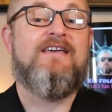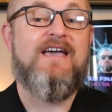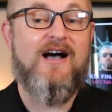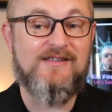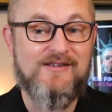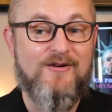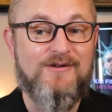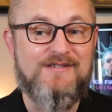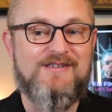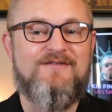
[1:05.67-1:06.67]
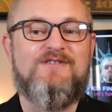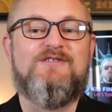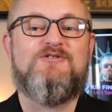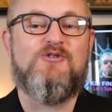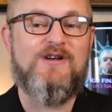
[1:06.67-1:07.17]
As always, if you
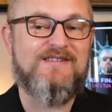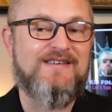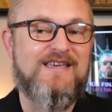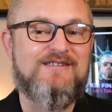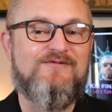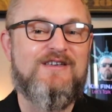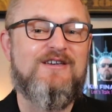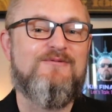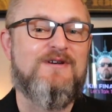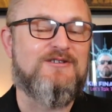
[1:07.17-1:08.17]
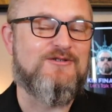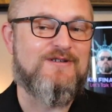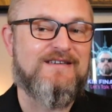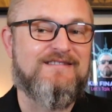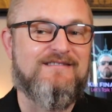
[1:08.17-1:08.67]
enjoyed today's video, make sure
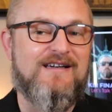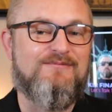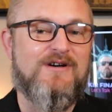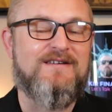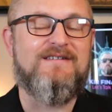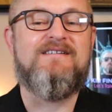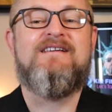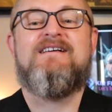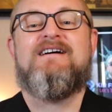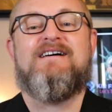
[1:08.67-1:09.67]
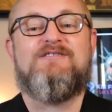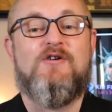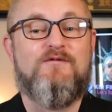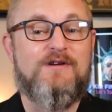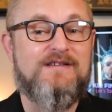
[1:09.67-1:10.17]
to hit the like button.
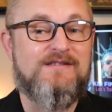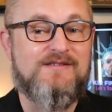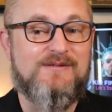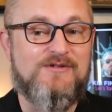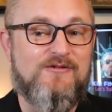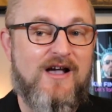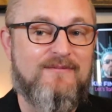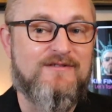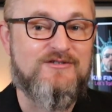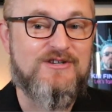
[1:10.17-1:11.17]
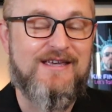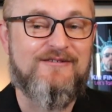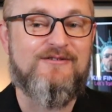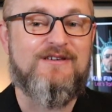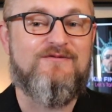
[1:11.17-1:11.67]
Don't forget to subscribe to the
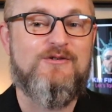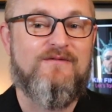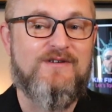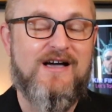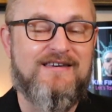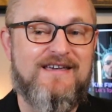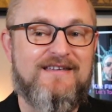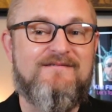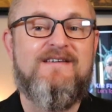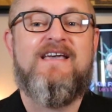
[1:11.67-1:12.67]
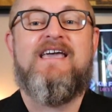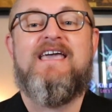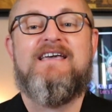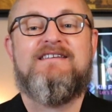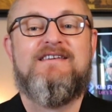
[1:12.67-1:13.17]
channel if you have not yet.
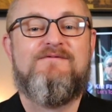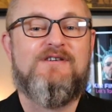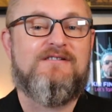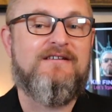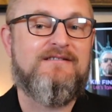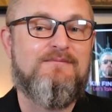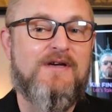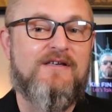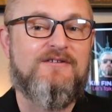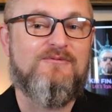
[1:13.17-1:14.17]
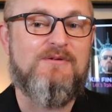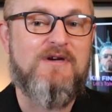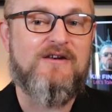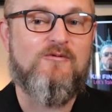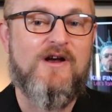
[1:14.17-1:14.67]
And if you click the bell, you'll be
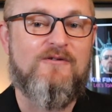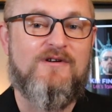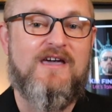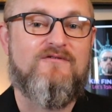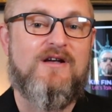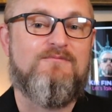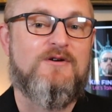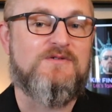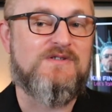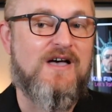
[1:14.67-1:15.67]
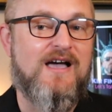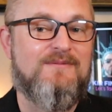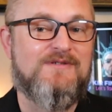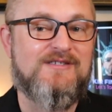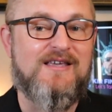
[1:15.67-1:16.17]
made aware whenever I post
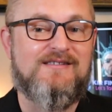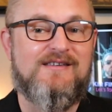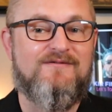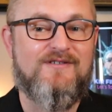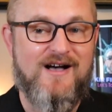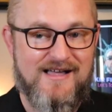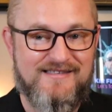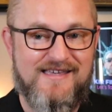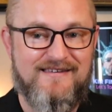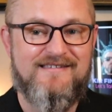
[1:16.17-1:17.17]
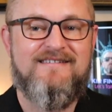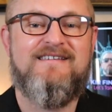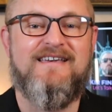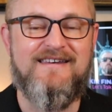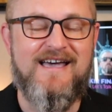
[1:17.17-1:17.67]
time-sensitive content.
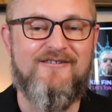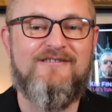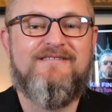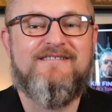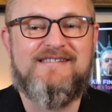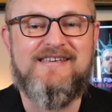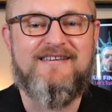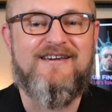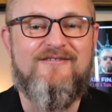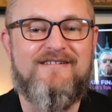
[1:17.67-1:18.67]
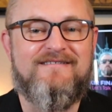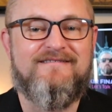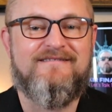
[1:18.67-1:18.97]
And now, let's get it going.